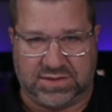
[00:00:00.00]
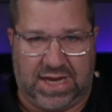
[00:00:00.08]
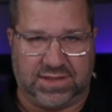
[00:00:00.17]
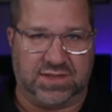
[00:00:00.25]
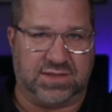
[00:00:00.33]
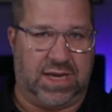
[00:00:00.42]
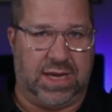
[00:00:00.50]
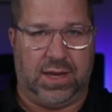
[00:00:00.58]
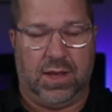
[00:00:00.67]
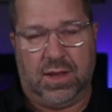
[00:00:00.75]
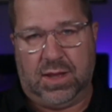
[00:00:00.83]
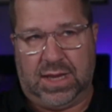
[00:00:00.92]
not to say
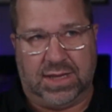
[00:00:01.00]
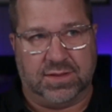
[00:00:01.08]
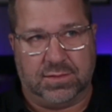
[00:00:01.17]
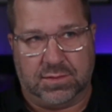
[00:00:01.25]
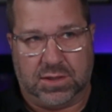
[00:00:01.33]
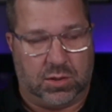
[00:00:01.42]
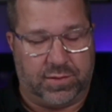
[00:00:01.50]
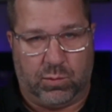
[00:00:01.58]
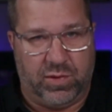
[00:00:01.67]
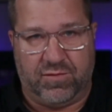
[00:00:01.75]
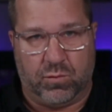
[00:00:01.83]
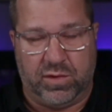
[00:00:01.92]

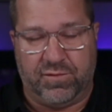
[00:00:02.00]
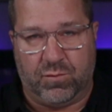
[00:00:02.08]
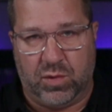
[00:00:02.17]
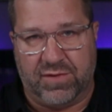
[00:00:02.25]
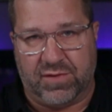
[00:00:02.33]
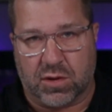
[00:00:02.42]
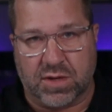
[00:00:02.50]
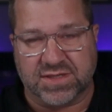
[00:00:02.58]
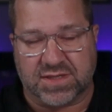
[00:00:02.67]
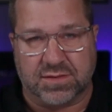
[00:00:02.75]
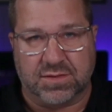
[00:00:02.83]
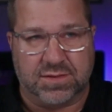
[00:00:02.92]
we have
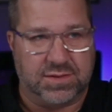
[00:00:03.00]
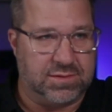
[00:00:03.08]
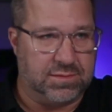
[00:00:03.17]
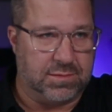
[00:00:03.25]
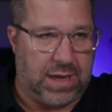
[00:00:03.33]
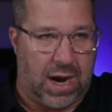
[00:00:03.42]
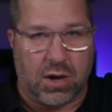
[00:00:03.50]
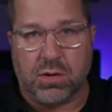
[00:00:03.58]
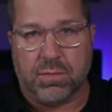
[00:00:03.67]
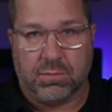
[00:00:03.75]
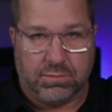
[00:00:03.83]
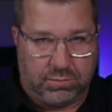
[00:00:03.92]
areas in
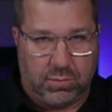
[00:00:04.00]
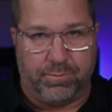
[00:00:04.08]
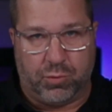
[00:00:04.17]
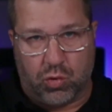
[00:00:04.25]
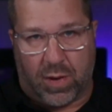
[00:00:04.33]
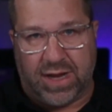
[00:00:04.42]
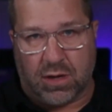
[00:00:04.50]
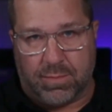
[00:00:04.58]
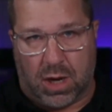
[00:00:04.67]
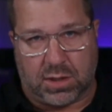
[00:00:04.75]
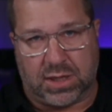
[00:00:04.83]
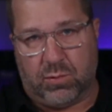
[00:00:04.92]
our greater
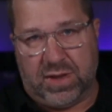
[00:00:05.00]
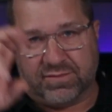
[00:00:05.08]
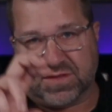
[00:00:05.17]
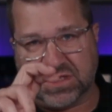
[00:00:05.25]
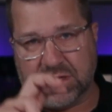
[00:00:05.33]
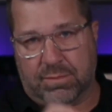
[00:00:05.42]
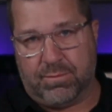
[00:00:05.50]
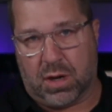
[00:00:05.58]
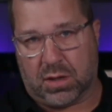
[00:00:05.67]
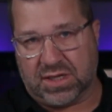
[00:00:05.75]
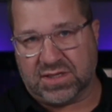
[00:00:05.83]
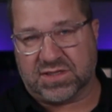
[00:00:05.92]
market, we have
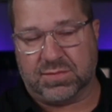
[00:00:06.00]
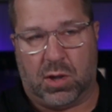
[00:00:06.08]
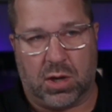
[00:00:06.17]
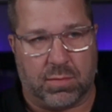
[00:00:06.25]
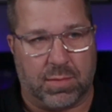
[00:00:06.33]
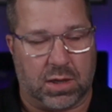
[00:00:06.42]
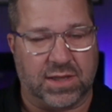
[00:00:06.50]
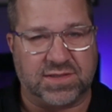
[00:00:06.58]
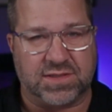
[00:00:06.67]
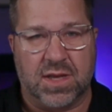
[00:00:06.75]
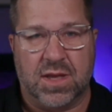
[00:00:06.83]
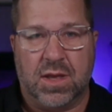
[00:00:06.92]
sub-markets, smaller
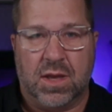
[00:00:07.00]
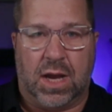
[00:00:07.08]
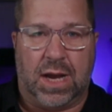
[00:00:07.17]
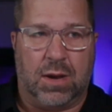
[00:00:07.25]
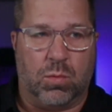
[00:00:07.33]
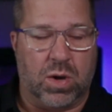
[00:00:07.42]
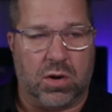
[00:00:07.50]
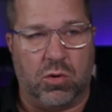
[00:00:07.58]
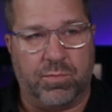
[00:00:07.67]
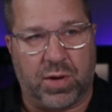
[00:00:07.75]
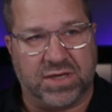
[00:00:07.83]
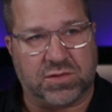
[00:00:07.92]
markets, where
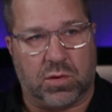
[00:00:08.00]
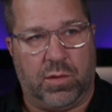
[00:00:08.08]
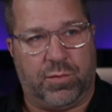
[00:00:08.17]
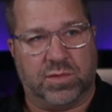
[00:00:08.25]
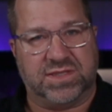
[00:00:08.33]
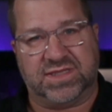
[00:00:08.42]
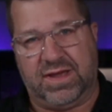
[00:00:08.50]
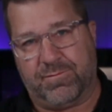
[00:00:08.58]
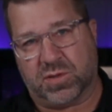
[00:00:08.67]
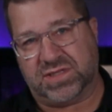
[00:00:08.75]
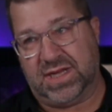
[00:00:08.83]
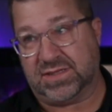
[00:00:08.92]
home price growth was
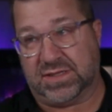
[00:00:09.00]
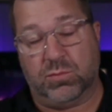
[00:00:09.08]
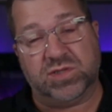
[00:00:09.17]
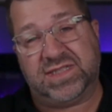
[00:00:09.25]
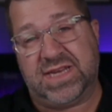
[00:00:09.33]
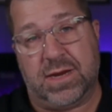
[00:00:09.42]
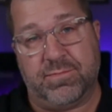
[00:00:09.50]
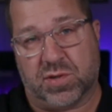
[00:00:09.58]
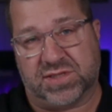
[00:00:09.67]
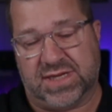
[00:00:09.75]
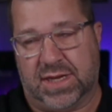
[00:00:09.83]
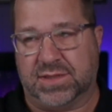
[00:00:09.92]
7%, some was
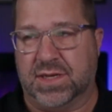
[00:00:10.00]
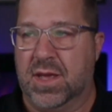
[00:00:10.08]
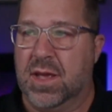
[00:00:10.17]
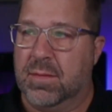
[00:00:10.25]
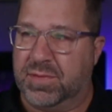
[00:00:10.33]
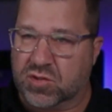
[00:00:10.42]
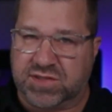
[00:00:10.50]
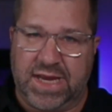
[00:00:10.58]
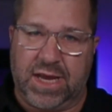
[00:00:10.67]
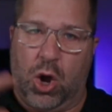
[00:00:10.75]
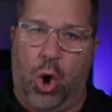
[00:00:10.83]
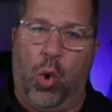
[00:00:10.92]
10%. But they're
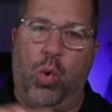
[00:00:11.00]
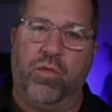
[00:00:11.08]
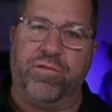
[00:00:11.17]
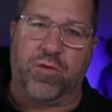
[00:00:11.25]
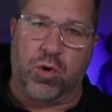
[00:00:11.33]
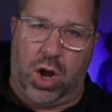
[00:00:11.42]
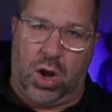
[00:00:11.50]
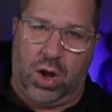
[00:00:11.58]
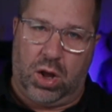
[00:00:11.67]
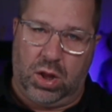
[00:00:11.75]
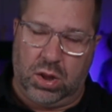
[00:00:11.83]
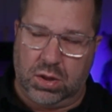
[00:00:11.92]
saying
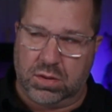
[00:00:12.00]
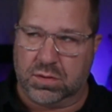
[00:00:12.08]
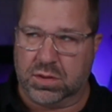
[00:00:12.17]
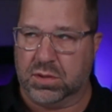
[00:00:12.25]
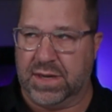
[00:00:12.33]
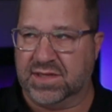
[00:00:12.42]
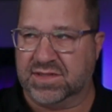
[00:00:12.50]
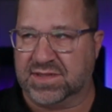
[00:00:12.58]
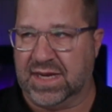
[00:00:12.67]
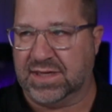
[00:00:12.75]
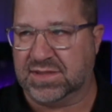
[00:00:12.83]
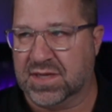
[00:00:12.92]
overall, United
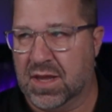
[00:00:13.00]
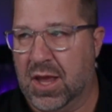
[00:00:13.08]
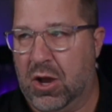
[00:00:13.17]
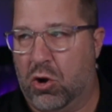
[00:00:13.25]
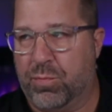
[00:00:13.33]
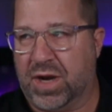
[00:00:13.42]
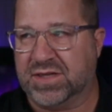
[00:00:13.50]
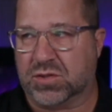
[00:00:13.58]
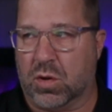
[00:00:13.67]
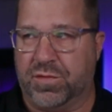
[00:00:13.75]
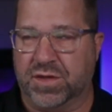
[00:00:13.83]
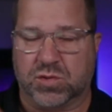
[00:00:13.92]
States, home price
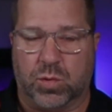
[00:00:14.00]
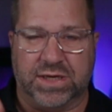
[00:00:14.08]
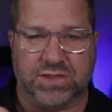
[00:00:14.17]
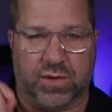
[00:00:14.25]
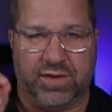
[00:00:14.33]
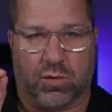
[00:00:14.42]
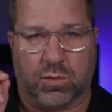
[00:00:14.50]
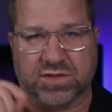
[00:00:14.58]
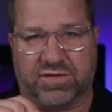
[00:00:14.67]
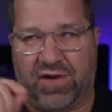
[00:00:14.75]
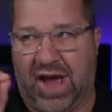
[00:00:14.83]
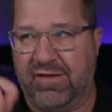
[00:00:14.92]
growth in 2024
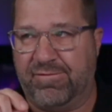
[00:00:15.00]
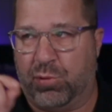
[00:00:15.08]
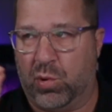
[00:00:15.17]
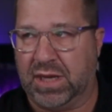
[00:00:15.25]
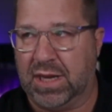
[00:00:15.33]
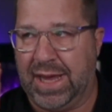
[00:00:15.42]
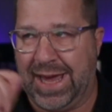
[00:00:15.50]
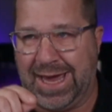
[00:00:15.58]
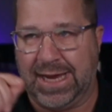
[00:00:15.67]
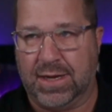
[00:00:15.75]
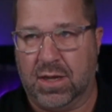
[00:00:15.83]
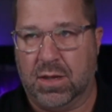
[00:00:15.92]
was
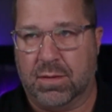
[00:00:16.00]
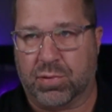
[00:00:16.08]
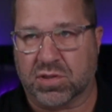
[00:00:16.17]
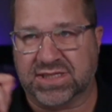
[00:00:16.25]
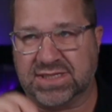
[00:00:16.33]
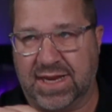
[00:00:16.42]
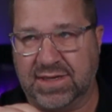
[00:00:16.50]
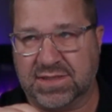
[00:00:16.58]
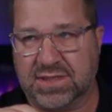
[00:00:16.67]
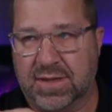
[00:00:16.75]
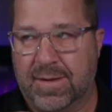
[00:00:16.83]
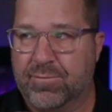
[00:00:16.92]

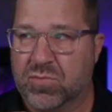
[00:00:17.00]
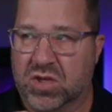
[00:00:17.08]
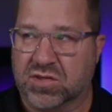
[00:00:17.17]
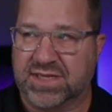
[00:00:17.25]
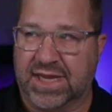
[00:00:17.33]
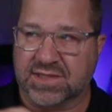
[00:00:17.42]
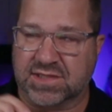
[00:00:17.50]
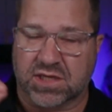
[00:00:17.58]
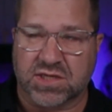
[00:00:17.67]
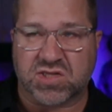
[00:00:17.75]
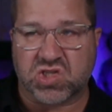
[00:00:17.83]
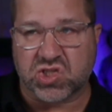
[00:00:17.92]
5.8%. They're saying it's
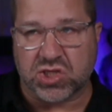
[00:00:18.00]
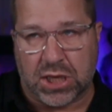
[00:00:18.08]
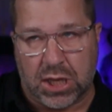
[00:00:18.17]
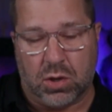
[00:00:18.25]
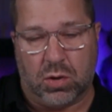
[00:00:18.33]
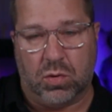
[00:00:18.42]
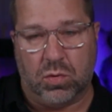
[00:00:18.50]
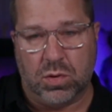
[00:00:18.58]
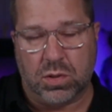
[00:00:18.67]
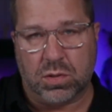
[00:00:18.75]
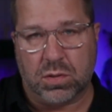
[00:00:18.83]
going to slow